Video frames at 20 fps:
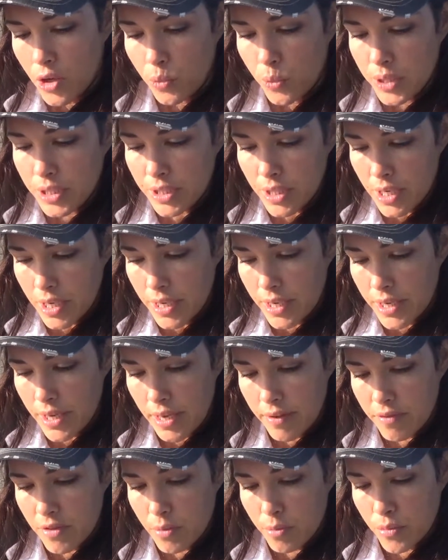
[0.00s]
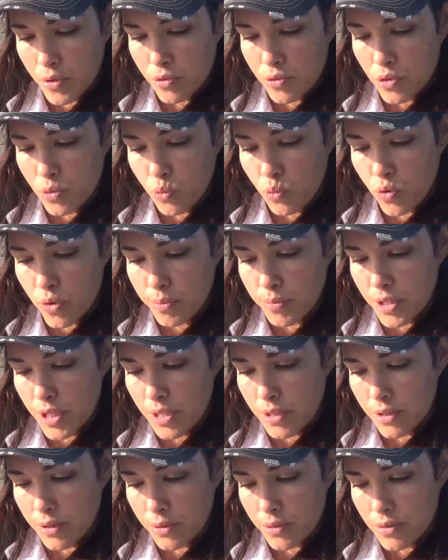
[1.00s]
and I have the most warmly
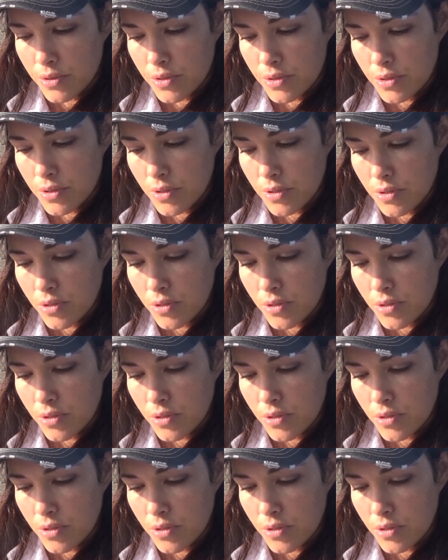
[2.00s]
close,